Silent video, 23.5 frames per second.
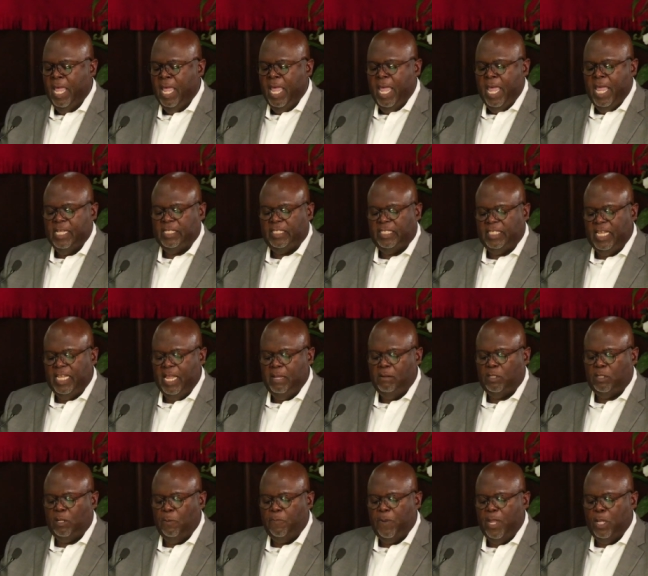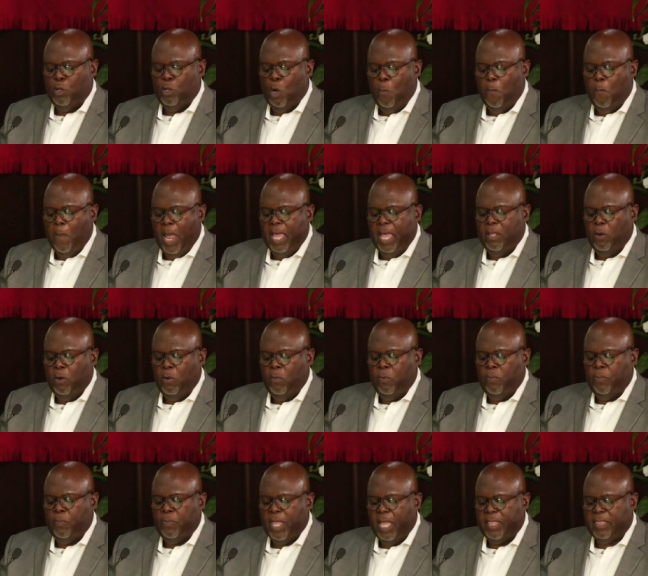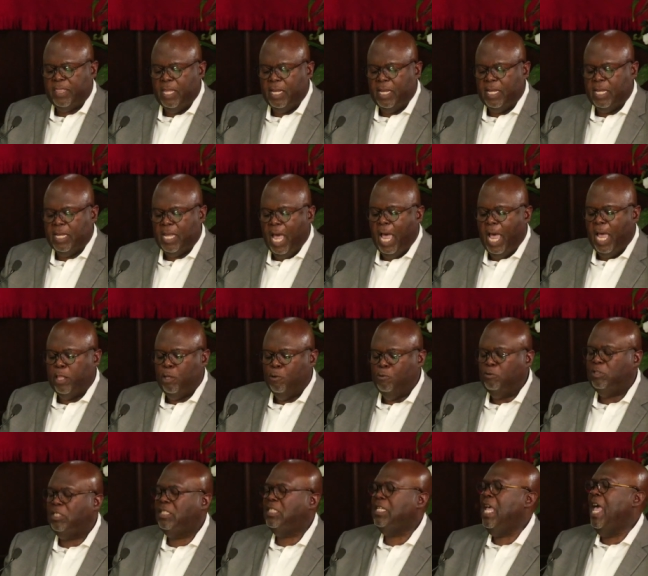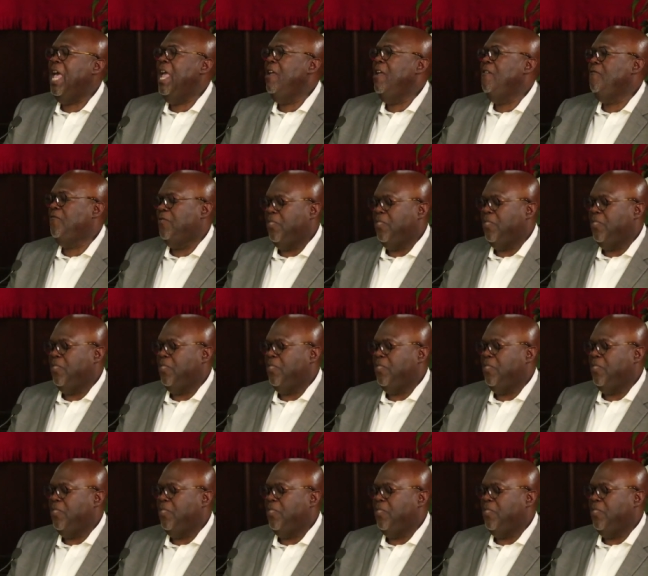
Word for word: It seemed to be no matter that the God who saved